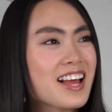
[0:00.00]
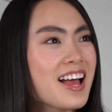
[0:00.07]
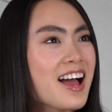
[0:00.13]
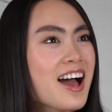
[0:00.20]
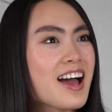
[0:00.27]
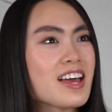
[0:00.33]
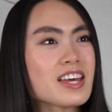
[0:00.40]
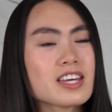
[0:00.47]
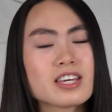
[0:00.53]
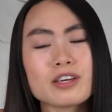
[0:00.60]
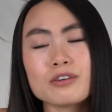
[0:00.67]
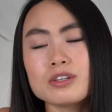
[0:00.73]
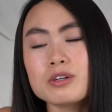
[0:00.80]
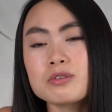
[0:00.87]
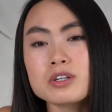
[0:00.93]

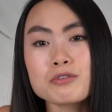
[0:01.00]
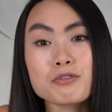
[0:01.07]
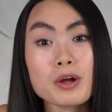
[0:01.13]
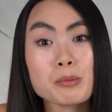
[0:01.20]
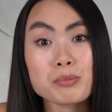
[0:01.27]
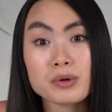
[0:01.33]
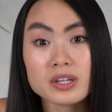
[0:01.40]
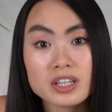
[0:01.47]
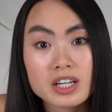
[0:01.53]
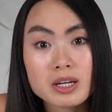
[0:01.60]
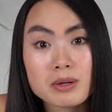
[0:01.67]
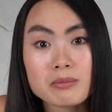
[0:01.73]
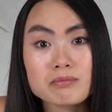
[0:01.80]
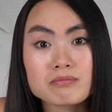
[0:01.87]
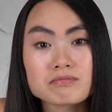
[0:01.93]
furniture, or even
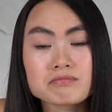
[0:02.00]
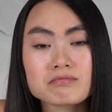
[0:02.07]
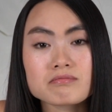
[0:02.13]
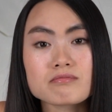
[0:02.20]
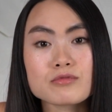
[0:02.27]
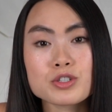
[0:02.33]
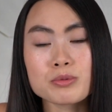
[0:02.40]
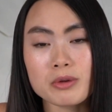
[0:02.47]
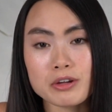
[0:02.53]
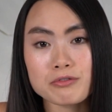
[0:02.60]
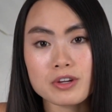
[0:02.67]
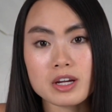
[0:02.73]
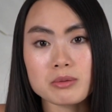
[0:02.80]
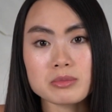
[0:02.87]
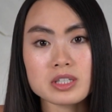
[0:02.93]
accessories within your
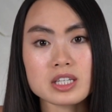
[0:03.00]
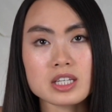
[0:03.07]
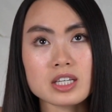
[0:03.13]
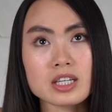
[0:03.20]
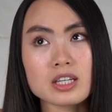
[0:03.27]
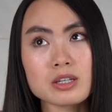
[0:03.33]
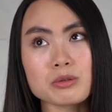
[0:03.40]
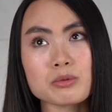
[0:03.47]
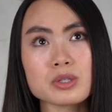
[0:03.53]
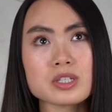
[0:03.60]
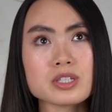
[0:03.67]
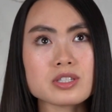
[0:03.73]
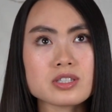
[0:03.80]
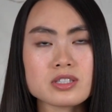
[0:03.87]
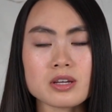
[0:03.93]
photo shoot to really
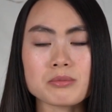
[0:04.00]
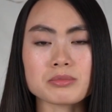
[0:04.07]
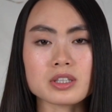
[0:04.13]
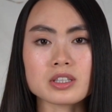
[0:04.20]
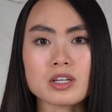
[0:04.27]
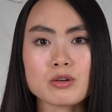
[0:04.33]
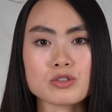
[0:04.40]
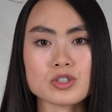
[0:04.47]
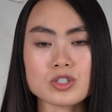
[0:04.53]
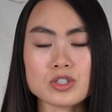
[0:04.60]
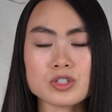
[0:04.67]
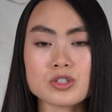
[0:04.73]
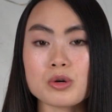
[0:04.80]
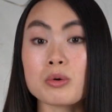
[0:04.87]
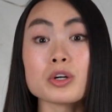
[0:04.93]
spice it up
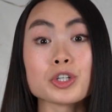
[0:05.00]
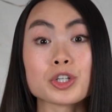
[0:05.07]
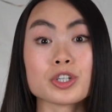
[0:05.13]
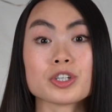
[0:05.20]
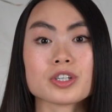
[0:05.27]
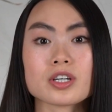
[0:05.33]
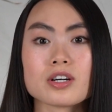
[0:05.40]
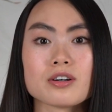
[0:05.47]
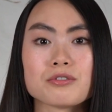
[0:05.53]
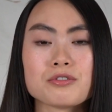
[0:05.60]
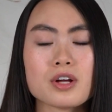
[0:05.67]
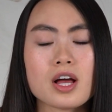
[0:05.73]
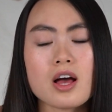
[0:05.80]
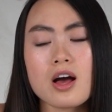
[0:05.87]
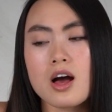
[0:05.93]
and give it a better
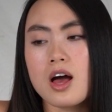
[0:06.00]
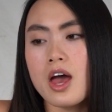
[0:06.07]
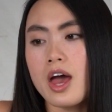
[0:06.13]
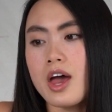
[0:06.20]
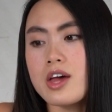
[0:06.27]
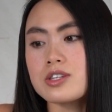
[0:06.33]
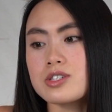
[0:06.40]
story.